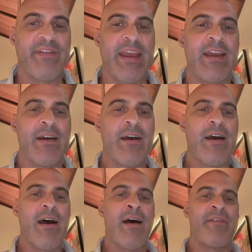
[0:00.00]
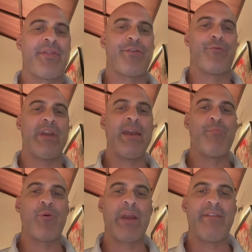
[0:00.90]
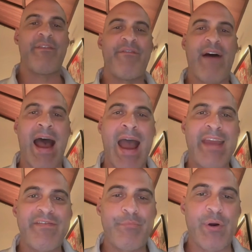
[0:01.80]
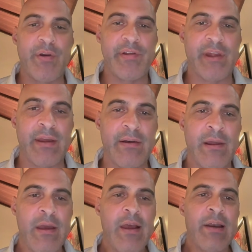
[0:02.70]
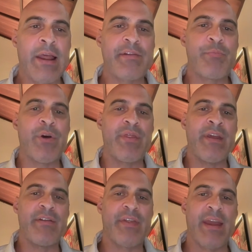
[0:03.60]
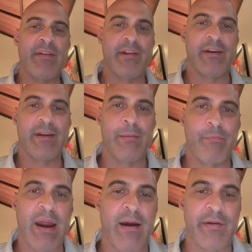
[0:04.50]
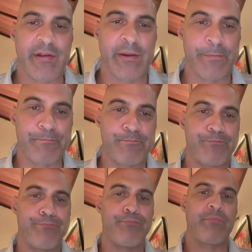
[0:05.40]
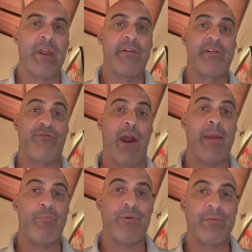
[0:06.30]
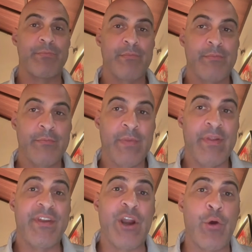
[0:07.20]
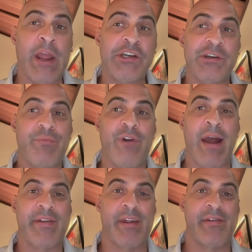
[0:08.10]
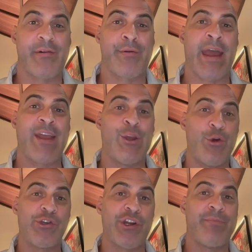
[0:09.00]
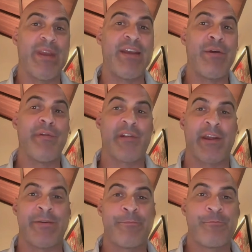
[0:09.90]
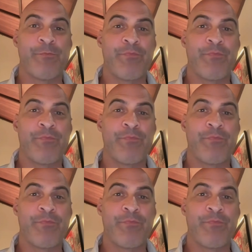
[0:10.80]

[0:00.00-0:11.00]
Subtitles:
fee of 3.5%. Let's put these things in comparison. Stripe, the donation processor that you should be using,